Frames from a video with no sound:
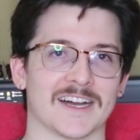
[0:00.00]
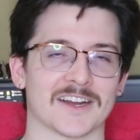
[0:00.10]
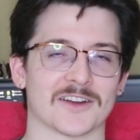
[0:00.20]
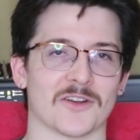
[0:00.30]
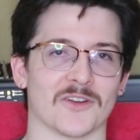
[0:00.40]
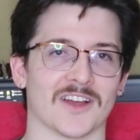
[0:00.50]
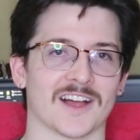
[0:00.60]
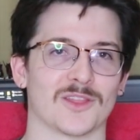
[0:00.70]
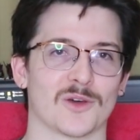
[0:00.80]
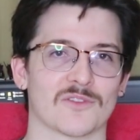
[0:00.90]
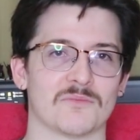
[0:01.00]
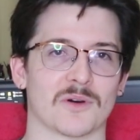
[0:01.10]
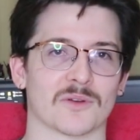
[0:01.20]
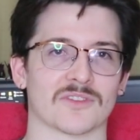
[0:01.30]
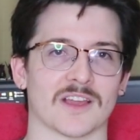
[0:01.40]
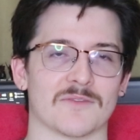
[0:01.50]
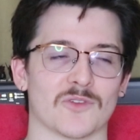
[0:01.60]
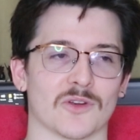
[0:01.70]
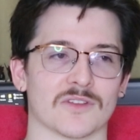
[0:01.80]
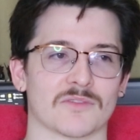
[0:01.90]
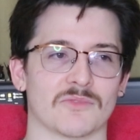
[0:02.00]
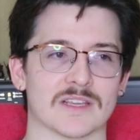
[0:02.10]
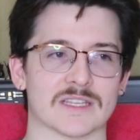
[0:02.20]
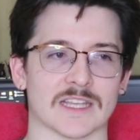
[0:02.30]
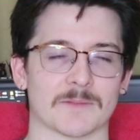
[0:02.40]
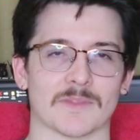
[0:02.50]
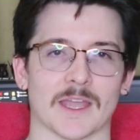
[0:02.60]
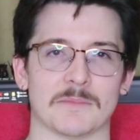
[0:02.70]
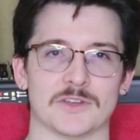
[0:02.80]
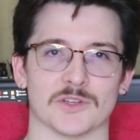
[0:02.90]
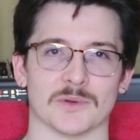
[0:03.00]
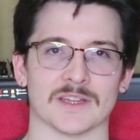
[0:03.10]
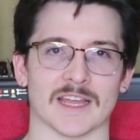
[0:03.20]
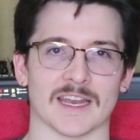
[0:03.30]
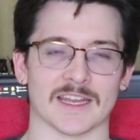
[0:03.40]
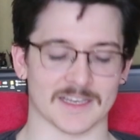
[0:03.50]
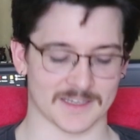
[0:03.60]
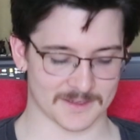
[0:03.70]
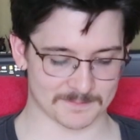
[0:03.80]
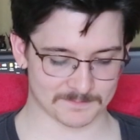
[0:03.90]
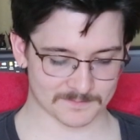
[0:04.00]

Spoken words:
I don't know, a lot of models I have noticed recently have been doing that, and